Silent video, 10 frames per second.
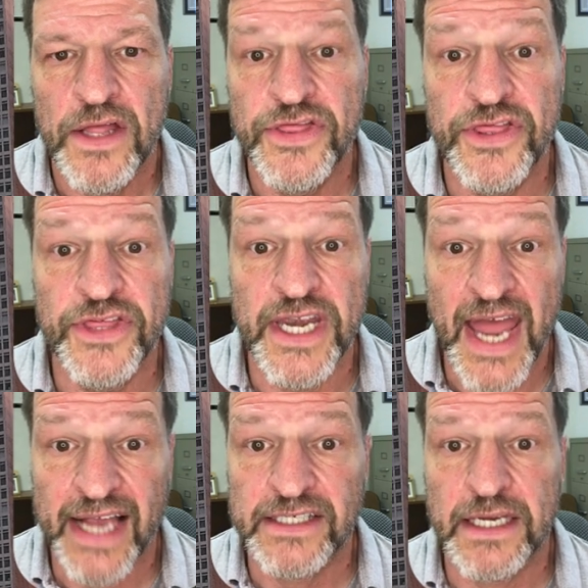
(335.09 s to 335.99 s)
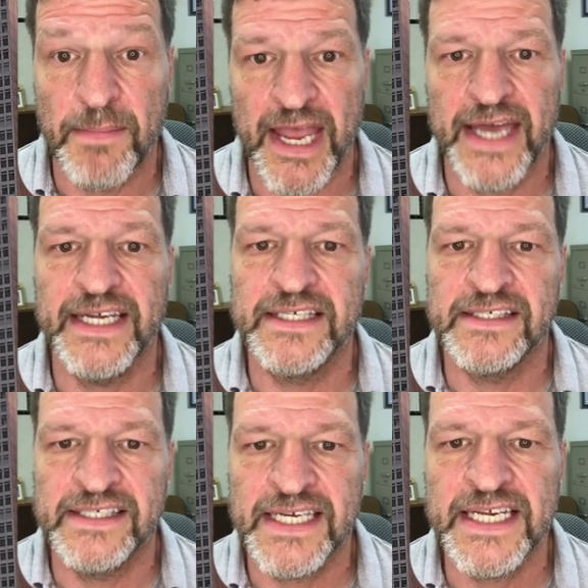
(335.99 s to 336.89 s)
The next command
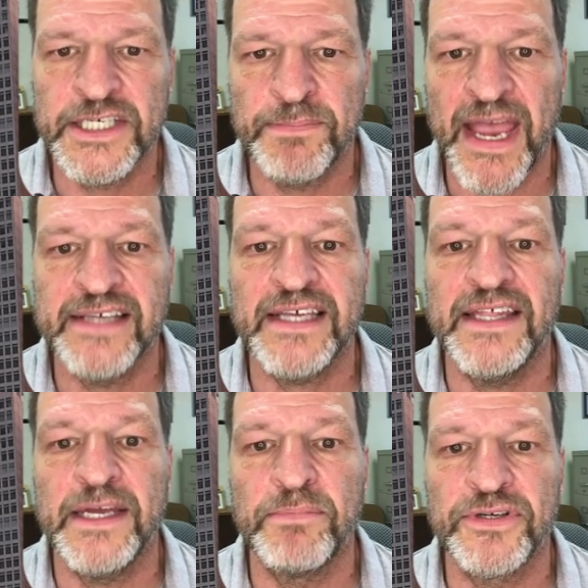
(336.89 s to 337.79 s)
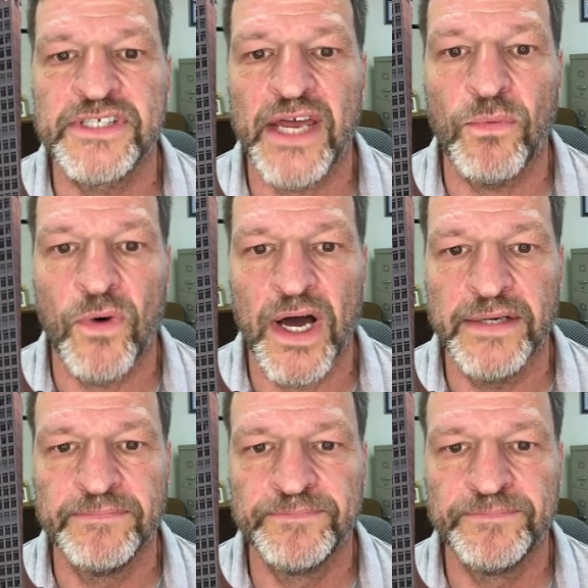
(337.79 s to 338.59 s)
is cd space and then %1.